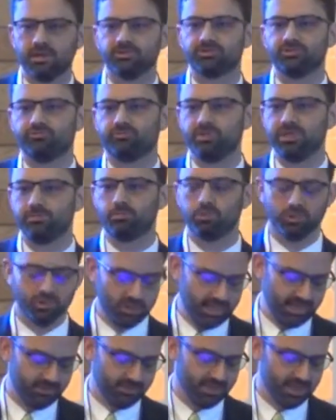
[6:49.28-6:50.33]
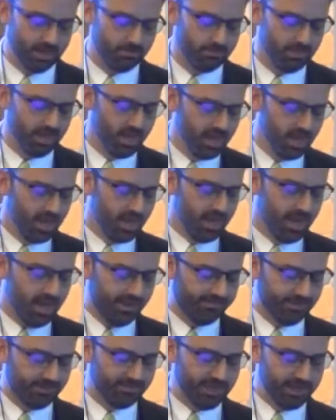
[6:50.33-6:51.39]
amounts of people in them,
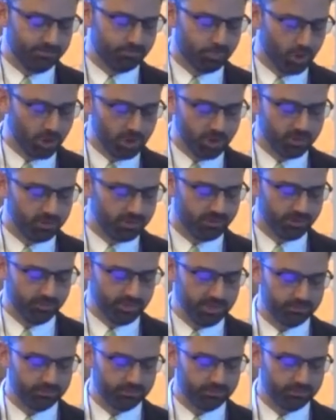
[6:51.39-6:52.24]
and then they burned the